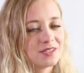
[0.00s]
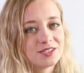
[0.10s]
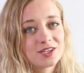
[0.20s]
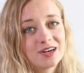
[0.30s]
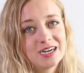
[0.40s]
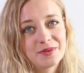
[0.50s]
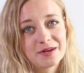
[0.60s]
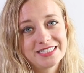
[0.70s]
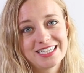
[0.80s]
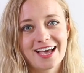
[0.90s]
sorry mom
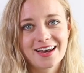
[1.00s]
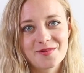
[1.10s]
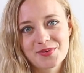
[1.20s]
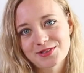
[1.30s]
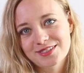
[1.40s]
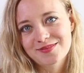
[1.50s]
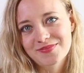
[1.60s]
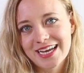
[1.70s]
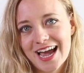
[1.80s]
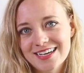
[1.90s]
and dad, I posted
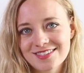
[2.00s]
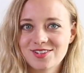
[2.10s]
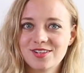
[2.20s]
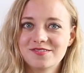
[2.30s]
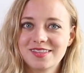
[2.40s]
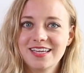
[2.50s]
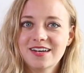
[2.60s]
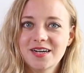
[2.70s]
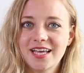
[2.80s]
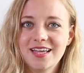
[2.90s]
my ass all over the
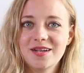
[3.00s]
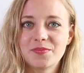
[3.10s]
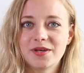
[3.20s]
internet,